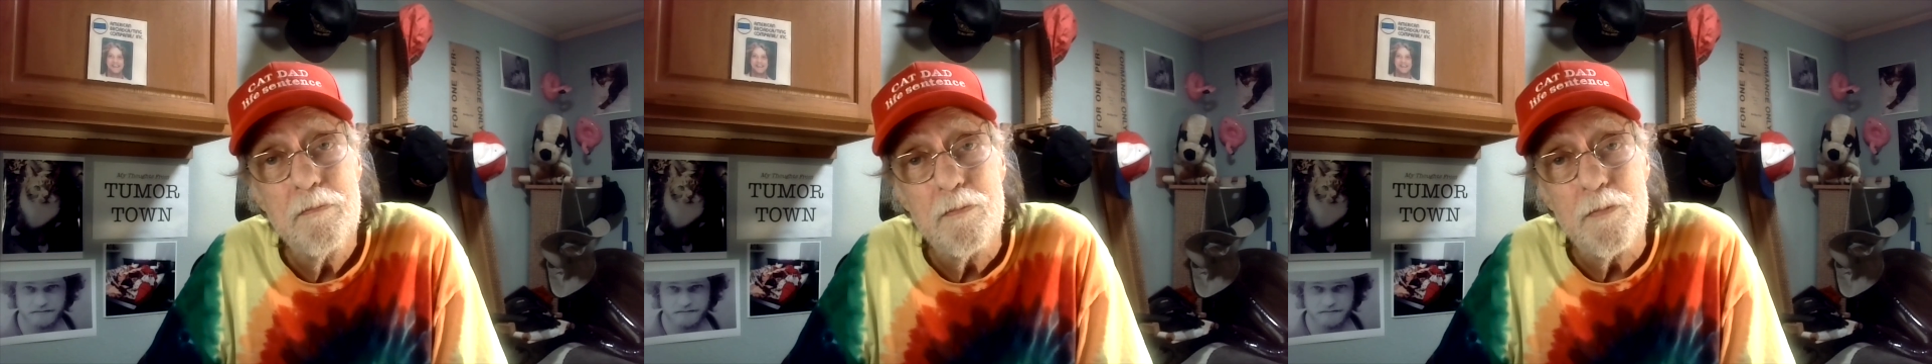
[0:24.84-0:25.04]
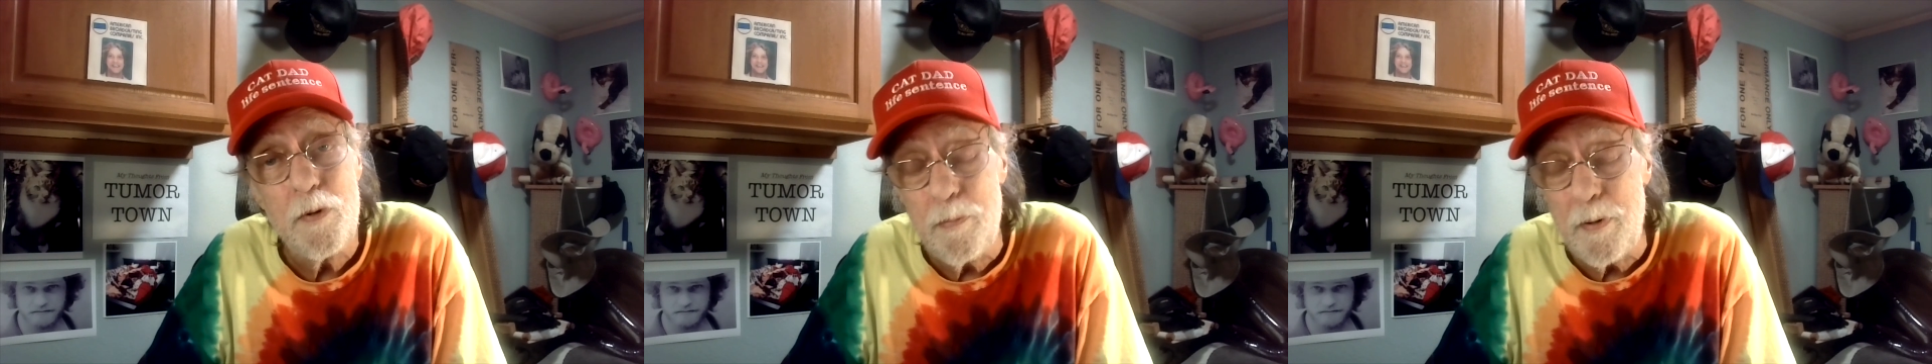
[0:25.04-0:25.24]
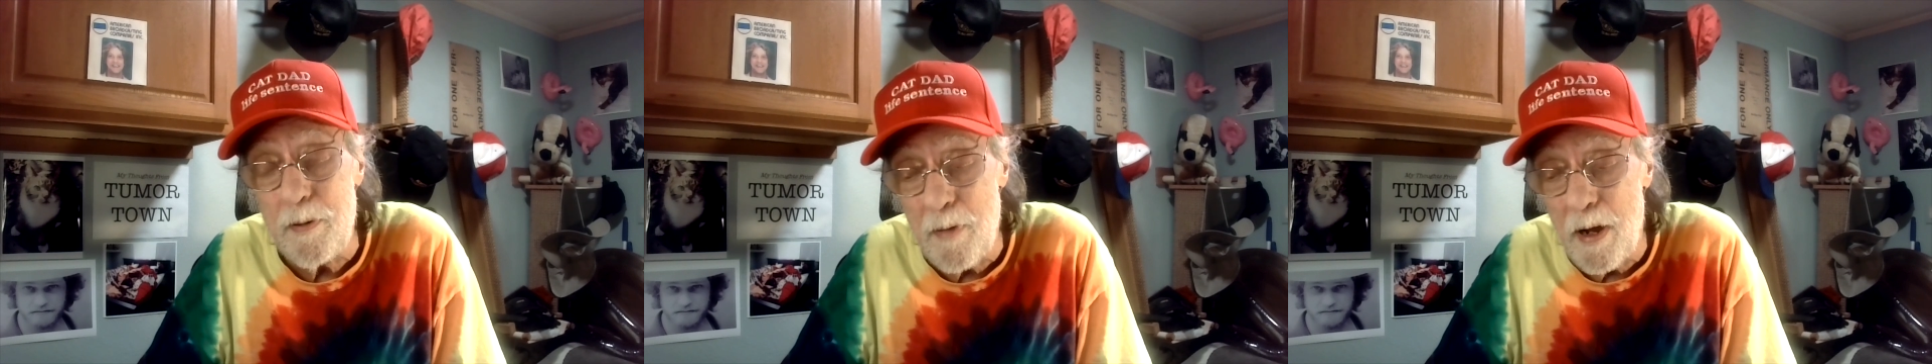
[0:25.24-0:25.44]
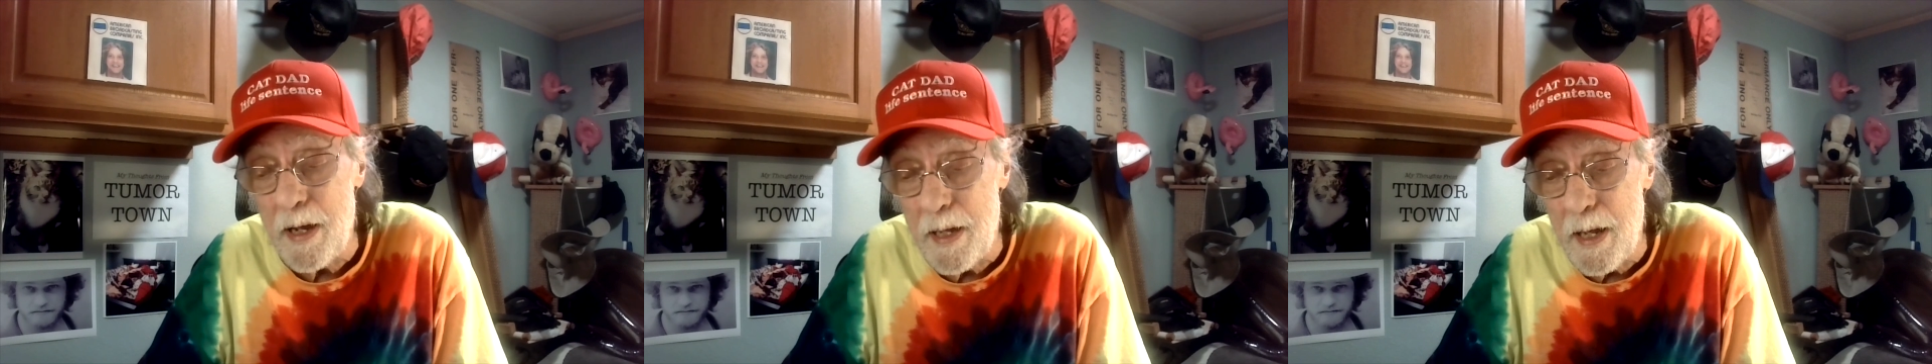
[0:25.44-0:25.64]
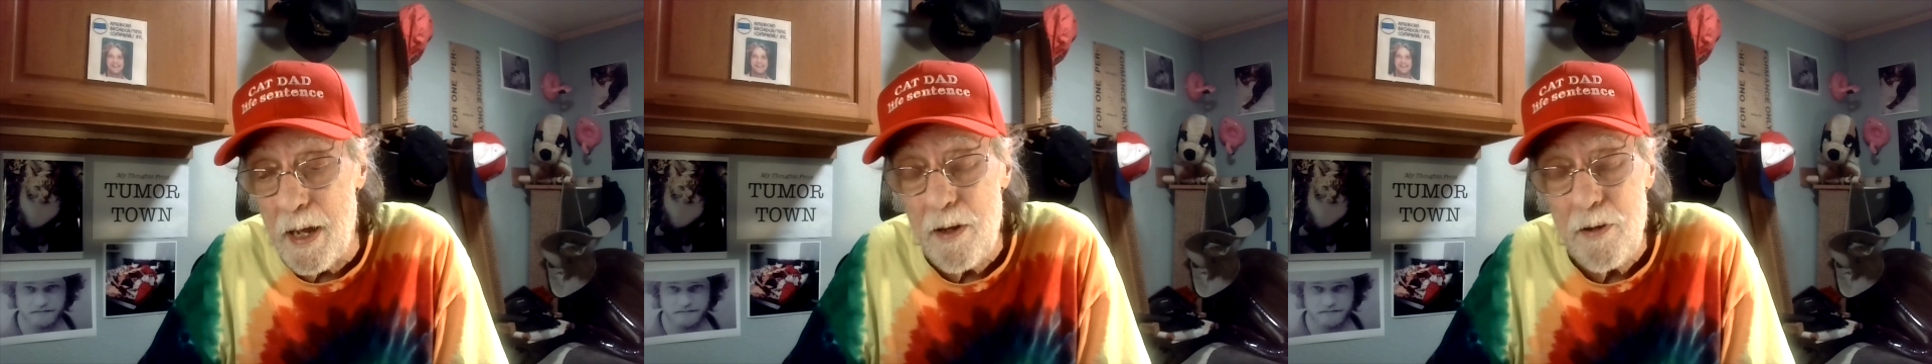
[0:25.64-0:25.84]
would be my
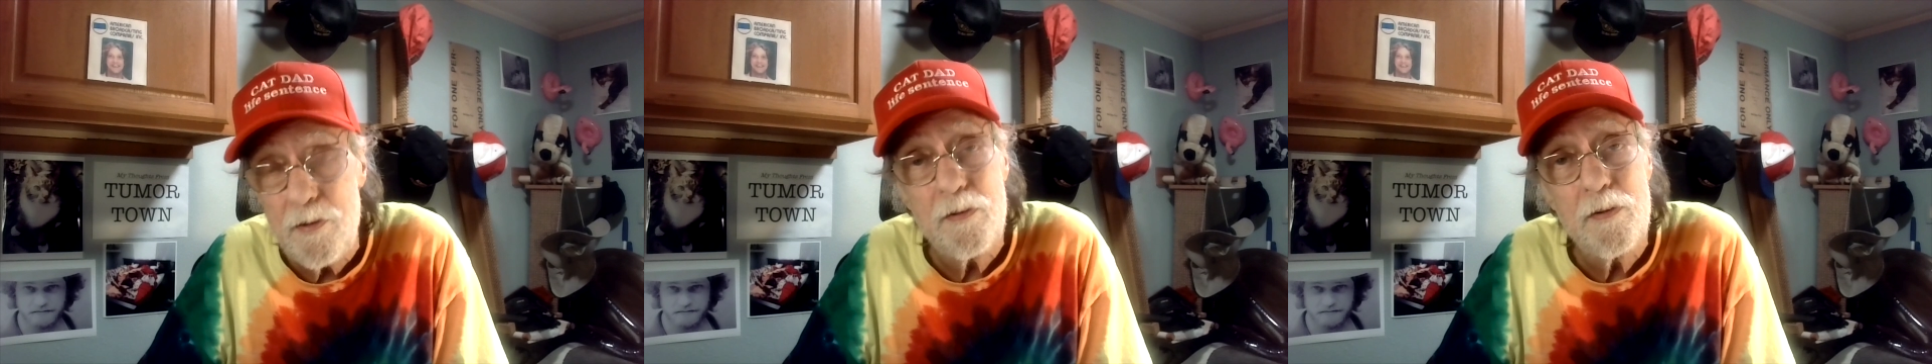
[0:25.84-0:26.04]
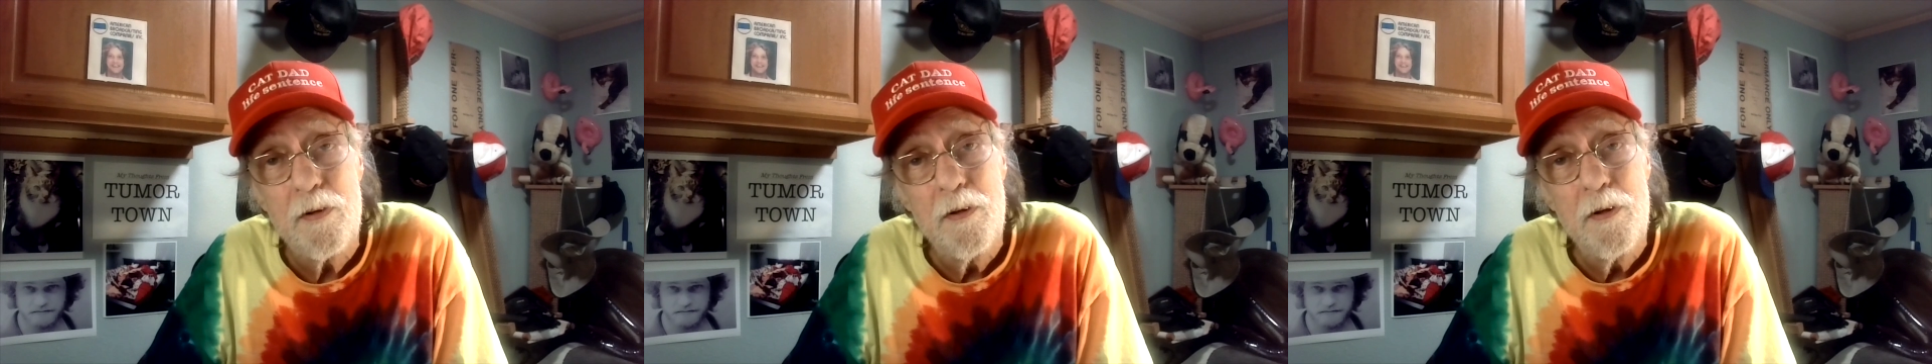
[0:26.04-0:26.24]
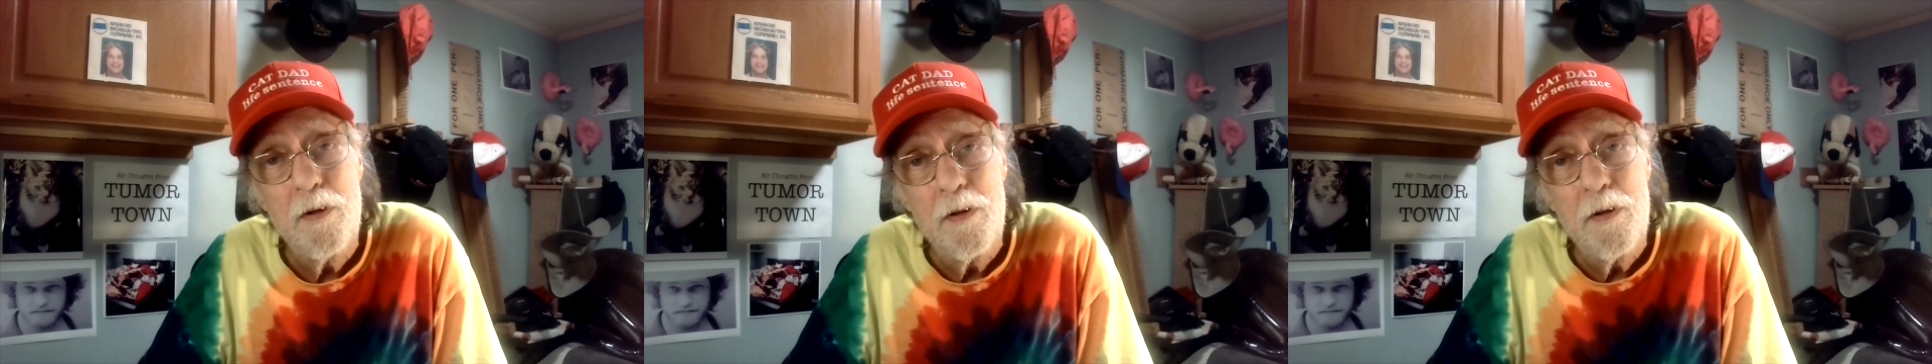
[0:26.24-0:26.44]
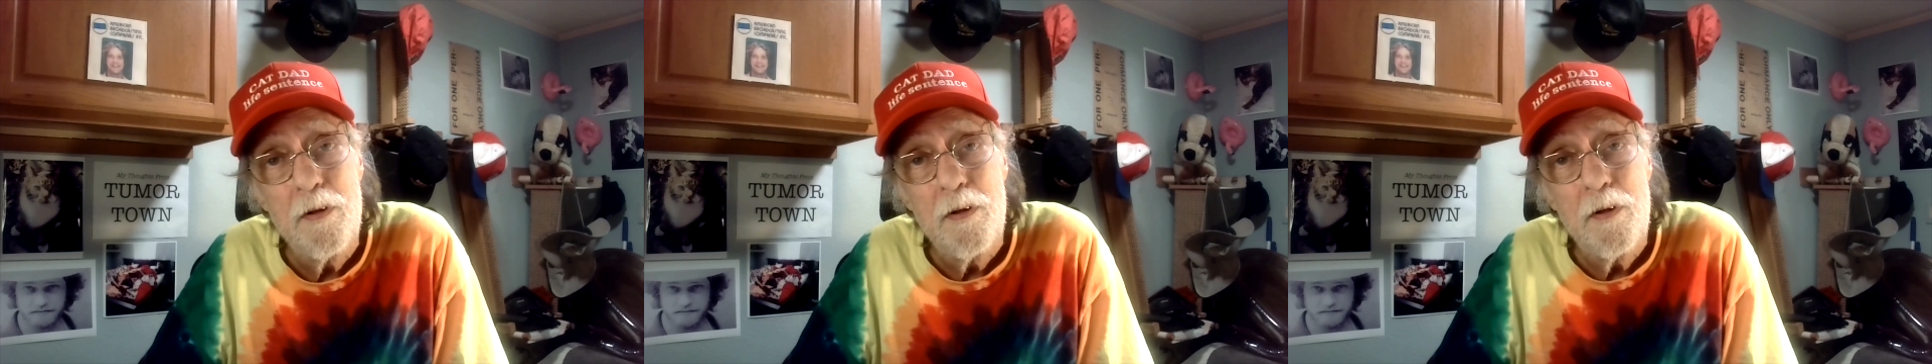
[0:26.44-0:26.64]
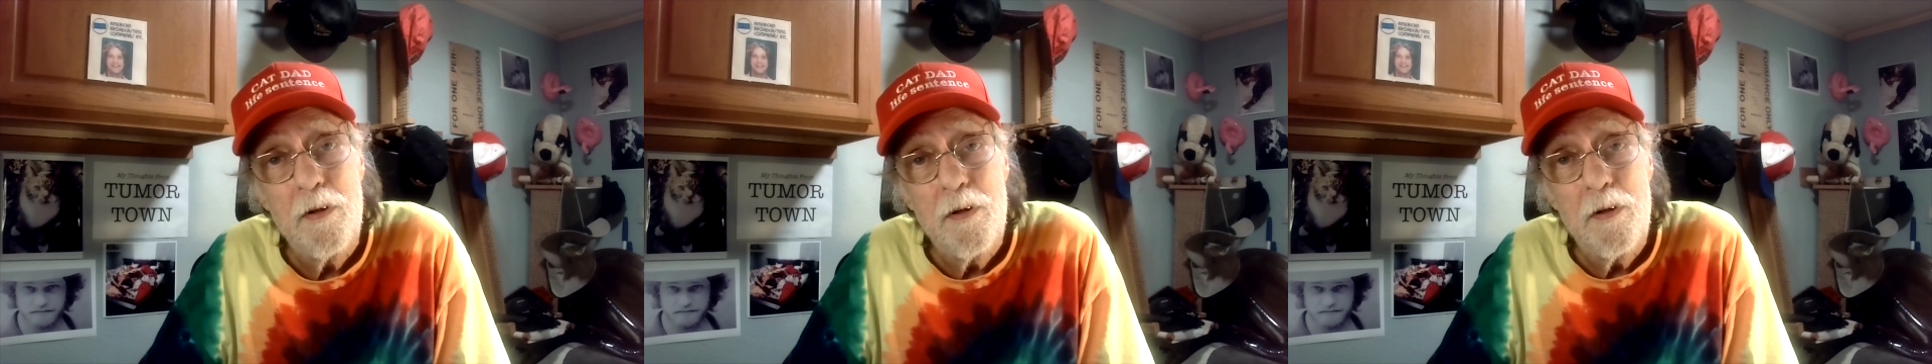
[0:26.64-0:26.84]
guess.
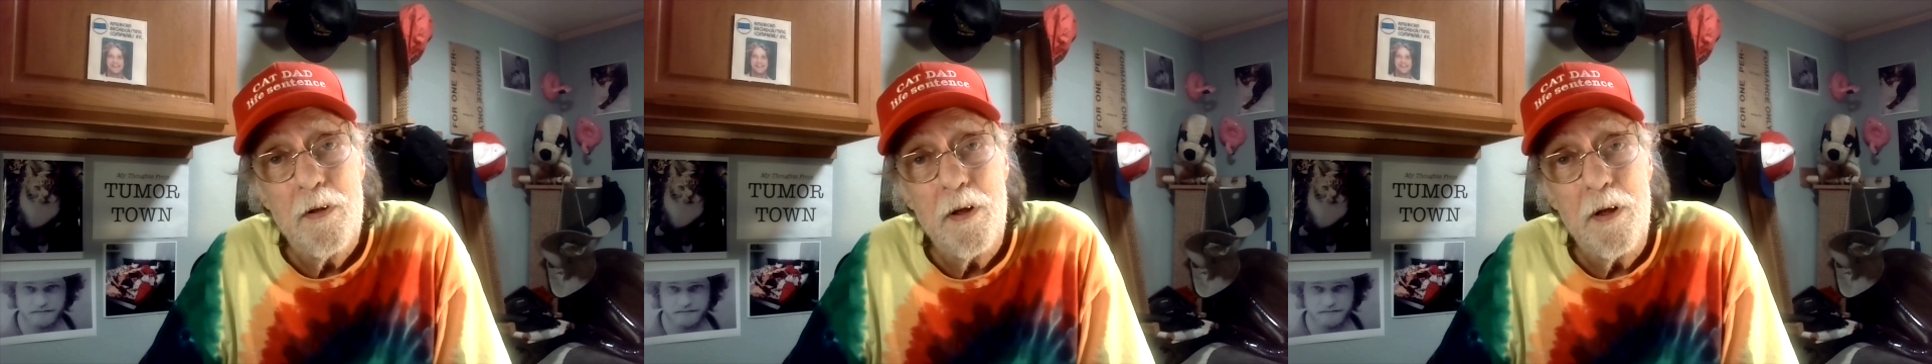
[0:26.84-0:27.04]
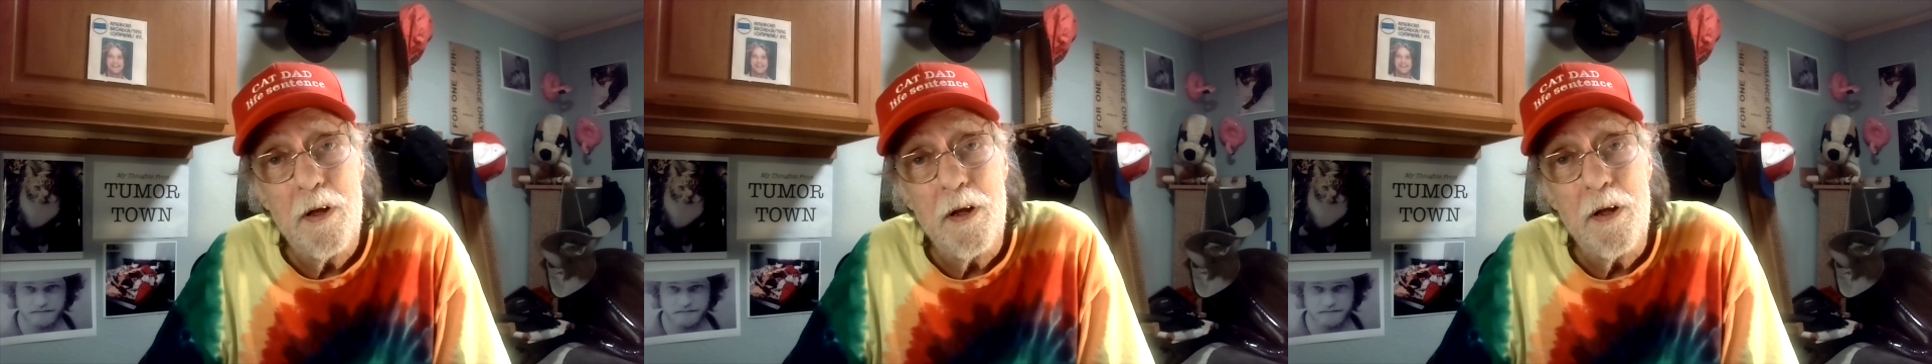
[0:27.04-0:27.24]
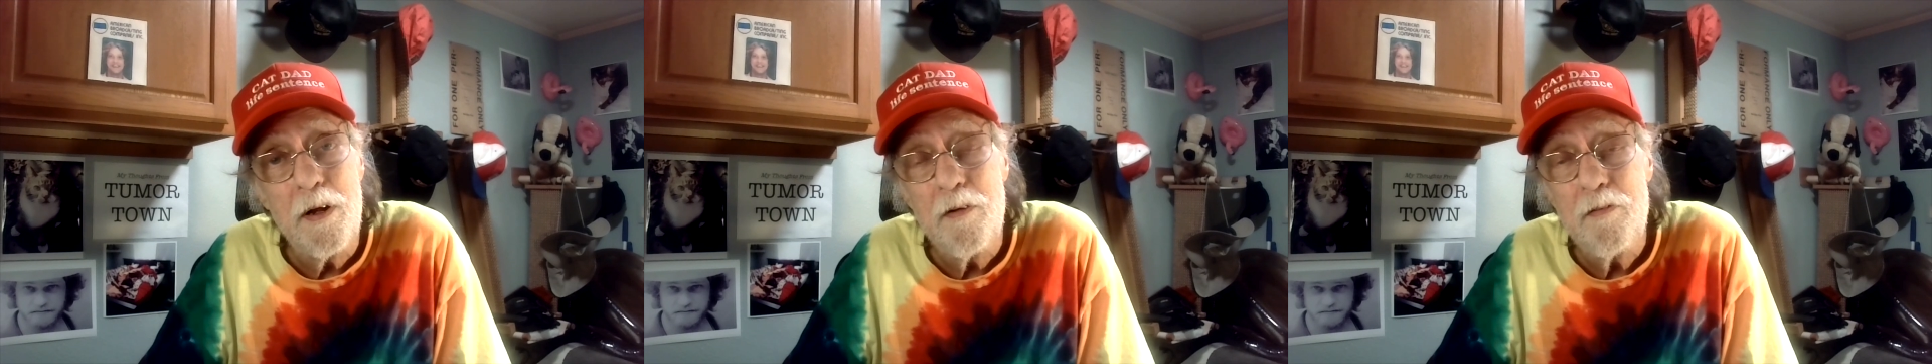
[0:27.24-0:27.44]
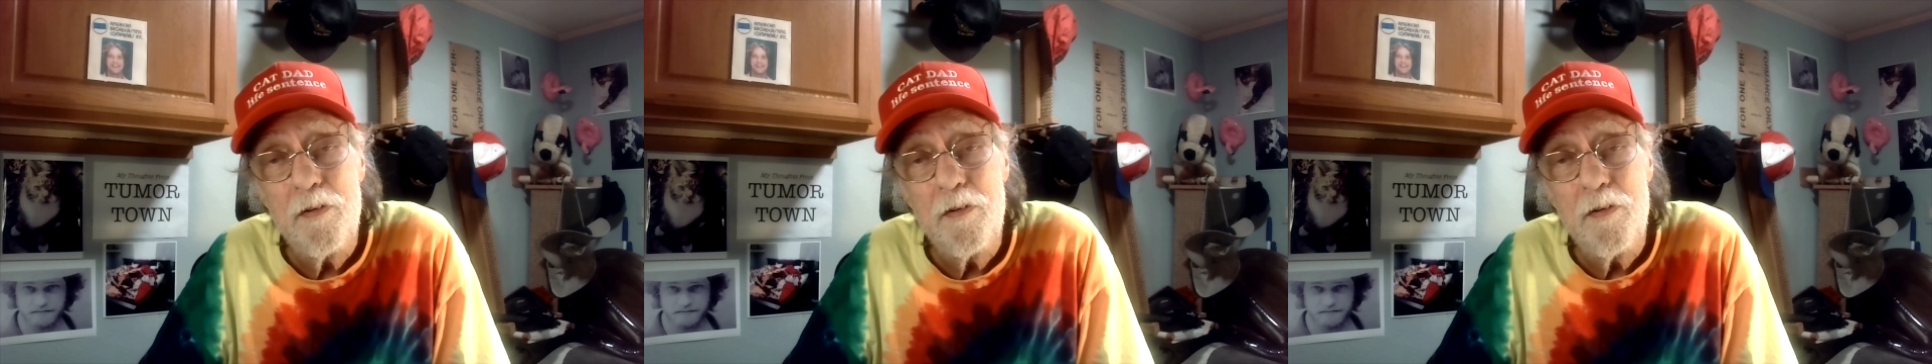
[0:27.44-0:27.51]
And